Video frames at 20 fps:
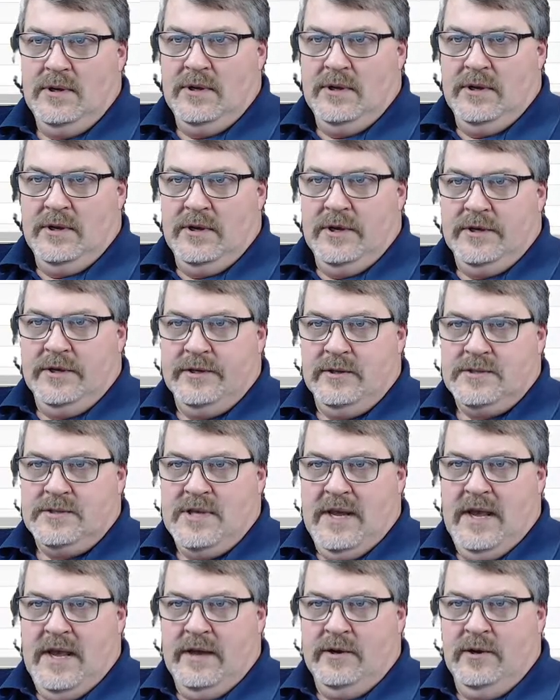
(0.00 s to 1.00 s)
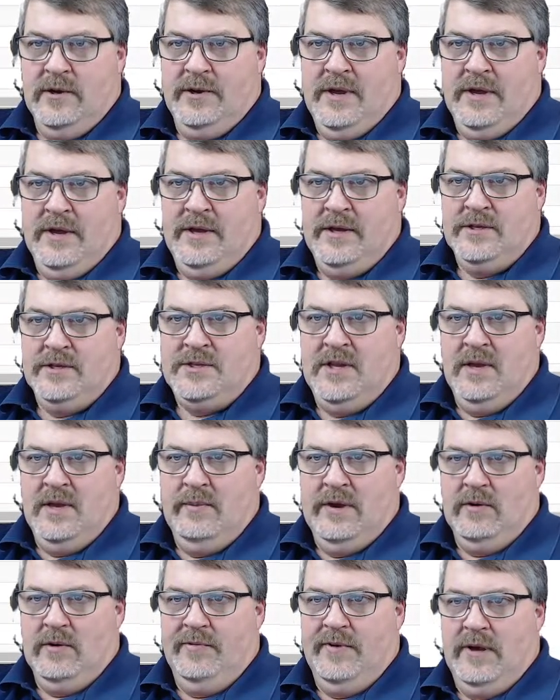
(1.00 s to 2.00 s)
And there's a
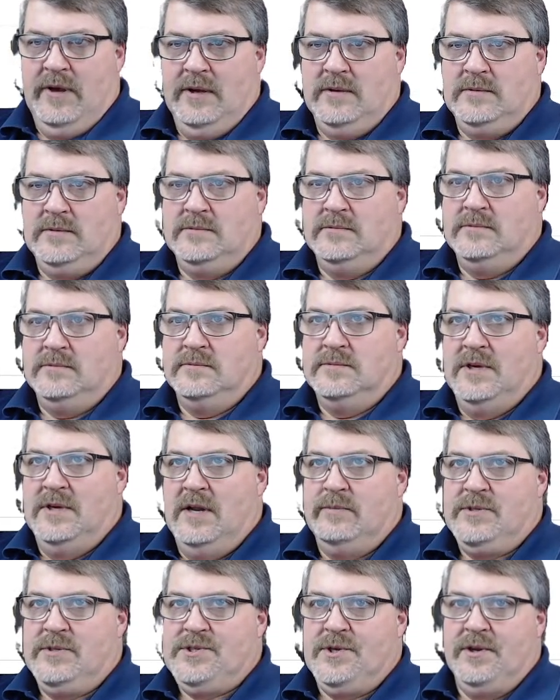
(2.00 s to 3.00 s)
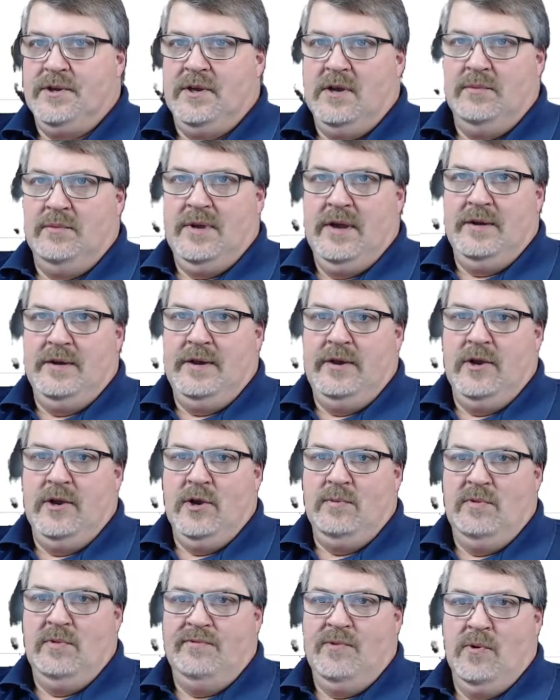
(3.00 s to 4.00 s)
header.html file. And I'm just going to come down here
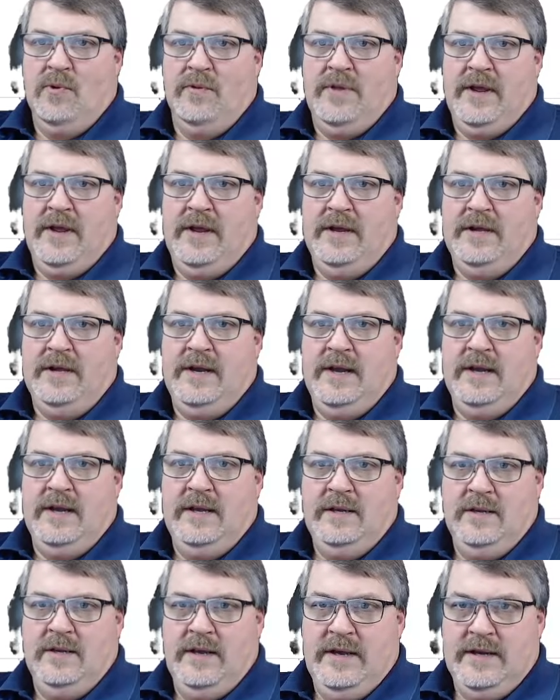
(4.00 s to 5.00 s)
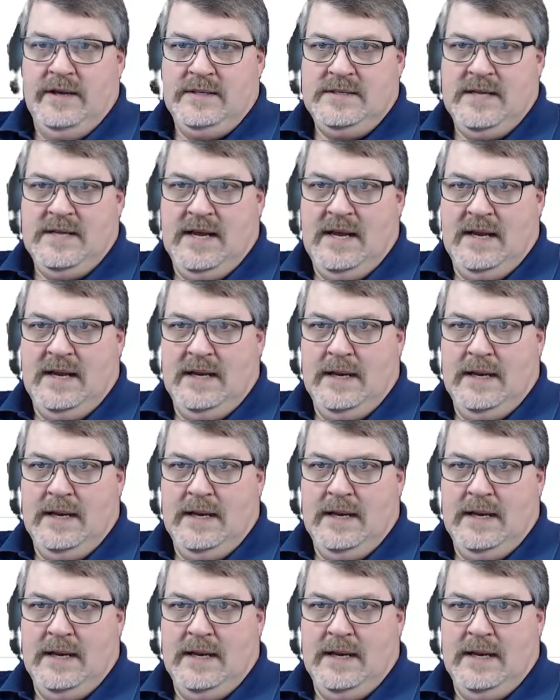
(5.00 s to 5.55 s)
before the ending head tag.